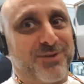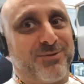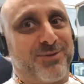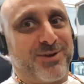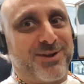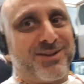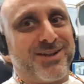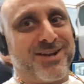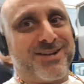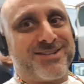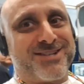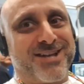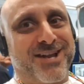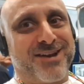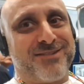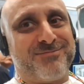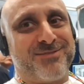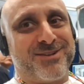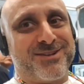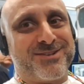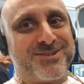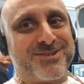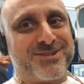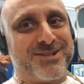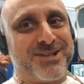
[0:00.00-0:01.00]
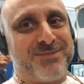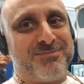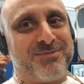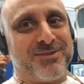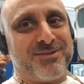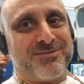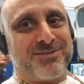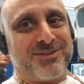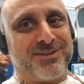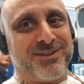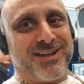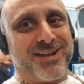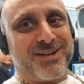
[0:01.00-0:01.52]
I realize that I've been
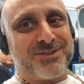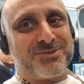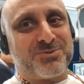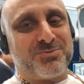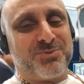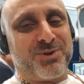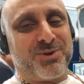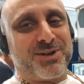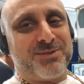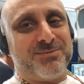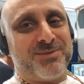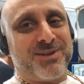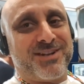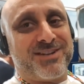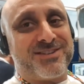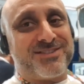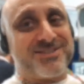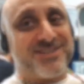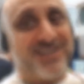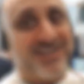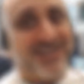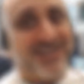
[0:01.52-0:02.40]
sleeping for the last 20 minutes.